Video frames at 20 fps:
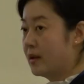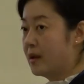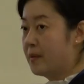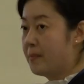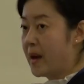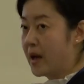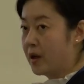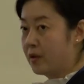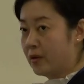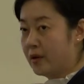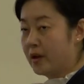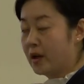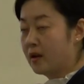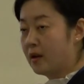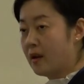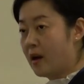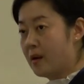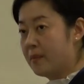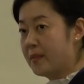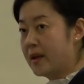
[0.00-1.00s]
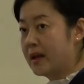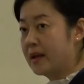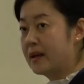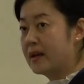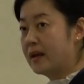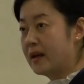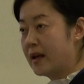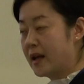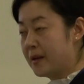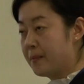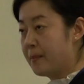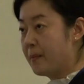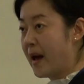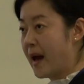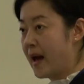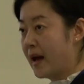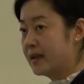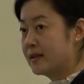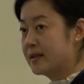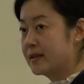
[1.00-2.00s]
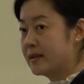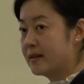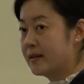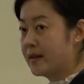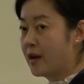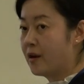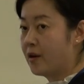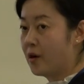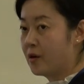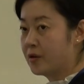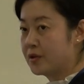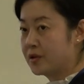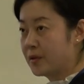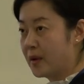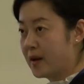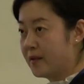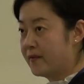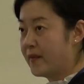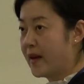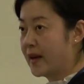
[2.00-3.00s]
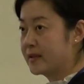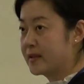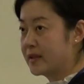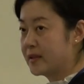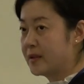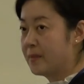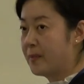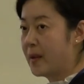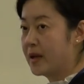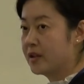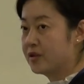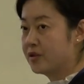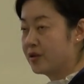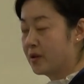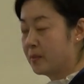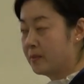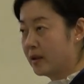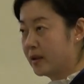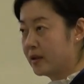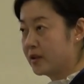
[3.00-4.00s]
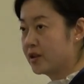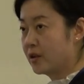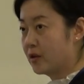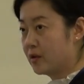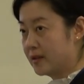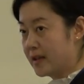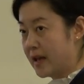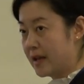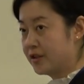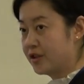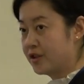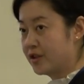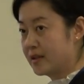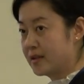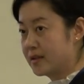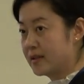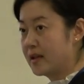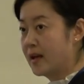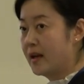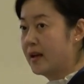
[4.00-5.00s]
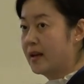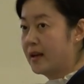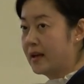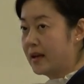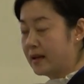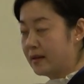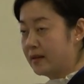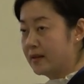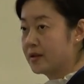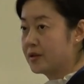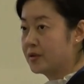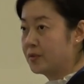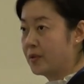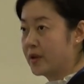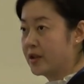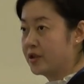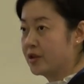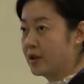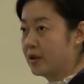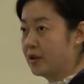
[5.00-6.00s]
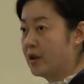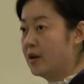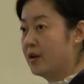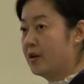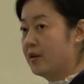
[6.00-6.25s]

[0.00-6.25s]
the macroeconomic impact, they are also affected by geopolitical tensions in this region.